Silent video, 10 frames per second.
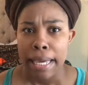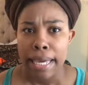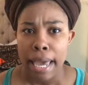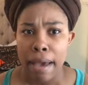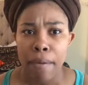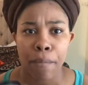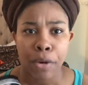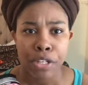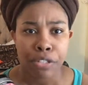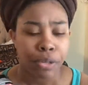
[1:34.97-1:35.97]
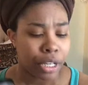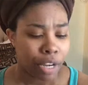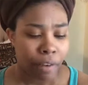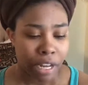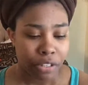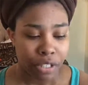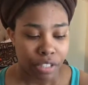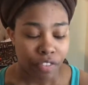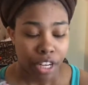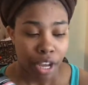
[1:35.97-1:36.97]
yeah, we're just gonna get right into
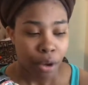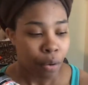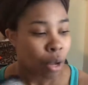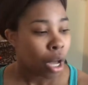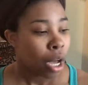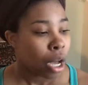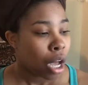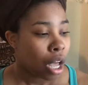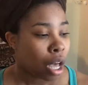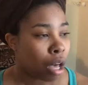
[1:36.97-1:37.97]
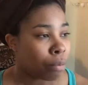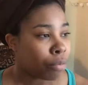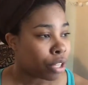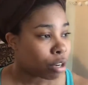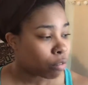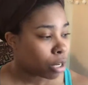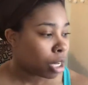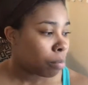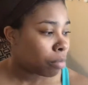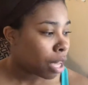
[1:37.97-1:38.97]
this video. The
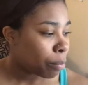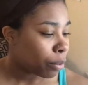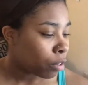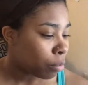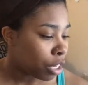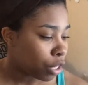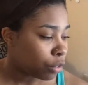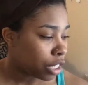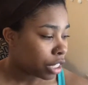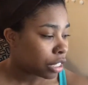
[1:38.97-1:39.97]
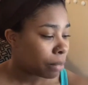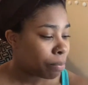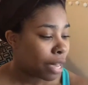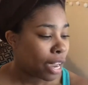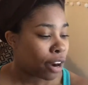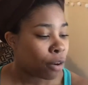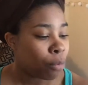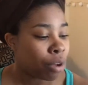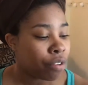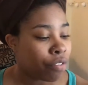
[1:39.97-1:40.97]
cream that I'm gonna be using to pair
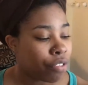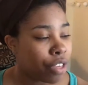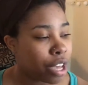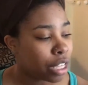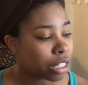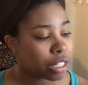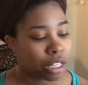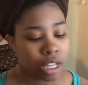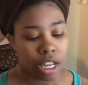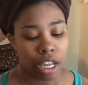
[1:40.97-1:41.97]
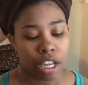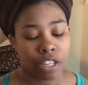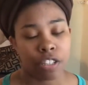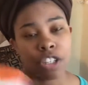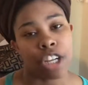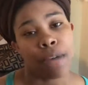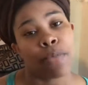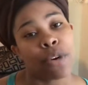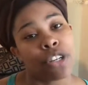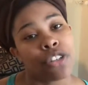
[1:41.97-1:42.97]
with this is the Shea
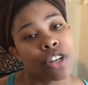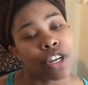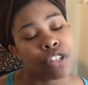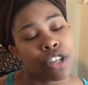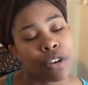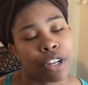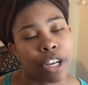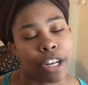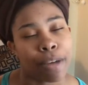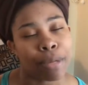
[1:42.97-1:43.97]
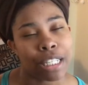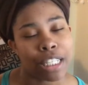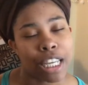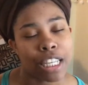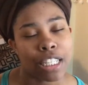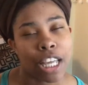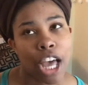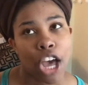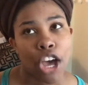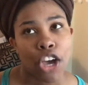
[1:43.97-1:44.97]
Moisture's Coconut Hibiscus
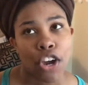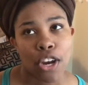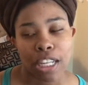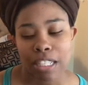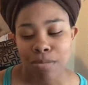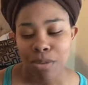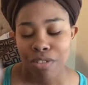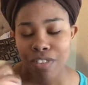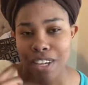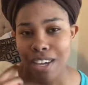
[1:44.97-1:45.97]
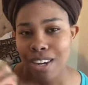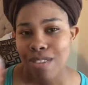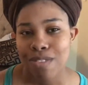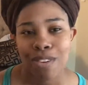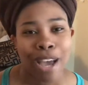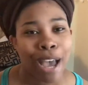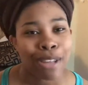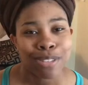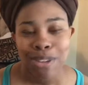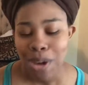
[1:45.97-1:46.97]
Curling Smoothie. And if you
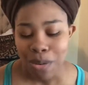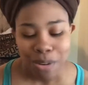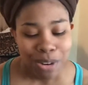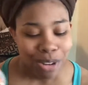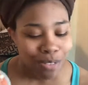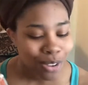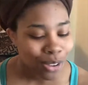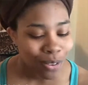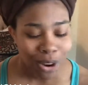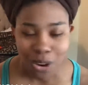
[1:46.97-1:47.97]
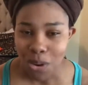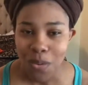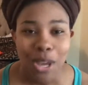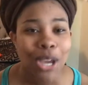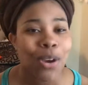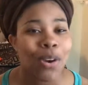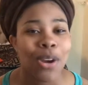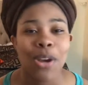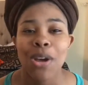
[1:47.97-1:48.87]
guys know, and if you are new here,